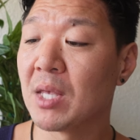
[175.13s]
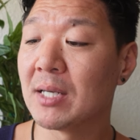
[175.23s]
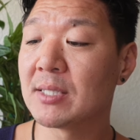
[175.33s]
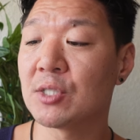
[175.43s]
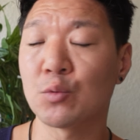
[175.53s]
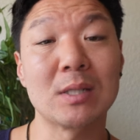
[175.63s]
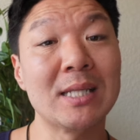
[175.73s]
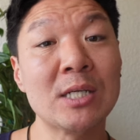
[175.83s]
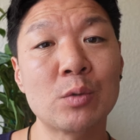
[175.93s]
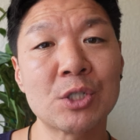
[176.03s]
is to
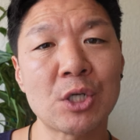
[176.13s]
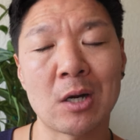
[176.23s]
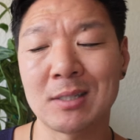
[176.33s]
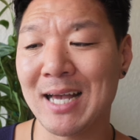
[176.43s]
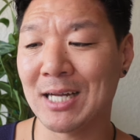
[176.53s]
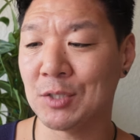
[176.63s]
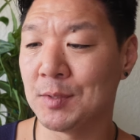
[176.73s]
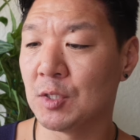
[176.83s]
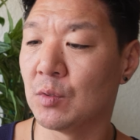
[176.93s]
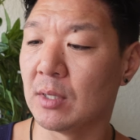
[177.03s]
relinquish our
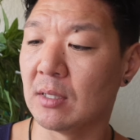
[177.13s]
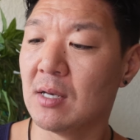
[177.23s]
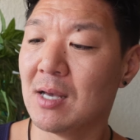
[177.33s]
attachment to it.